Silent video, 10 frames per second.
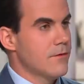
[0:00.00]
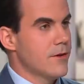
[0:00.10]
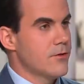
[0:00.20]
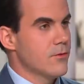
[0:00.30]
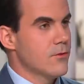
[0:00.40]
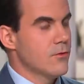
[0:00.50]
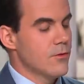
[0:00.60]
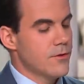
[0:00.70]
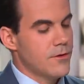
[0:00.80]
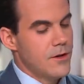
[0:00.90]
the federal
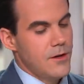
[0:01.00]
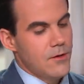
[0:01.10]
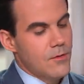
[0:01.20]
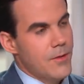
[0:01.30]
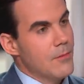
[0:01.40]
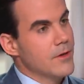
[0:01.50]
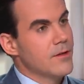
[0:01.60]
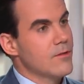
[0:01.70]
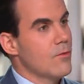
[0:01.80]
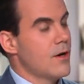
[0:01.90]
courts.
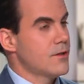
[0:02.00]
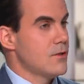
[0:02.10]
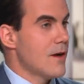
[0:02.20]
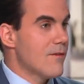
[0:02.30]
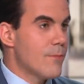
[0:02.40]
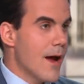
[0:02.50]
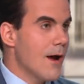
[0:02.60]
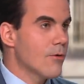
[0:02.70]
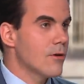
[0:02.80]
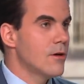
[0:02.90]
Republicans want to have
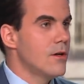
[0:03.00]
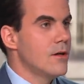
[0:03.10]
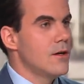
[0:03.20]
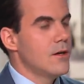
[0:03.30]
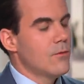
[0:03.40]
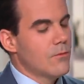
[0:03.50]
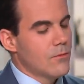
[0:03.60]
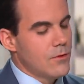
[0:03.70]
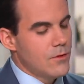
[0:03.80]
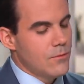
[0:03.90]
power.
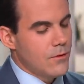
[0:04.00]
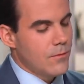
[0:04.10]
The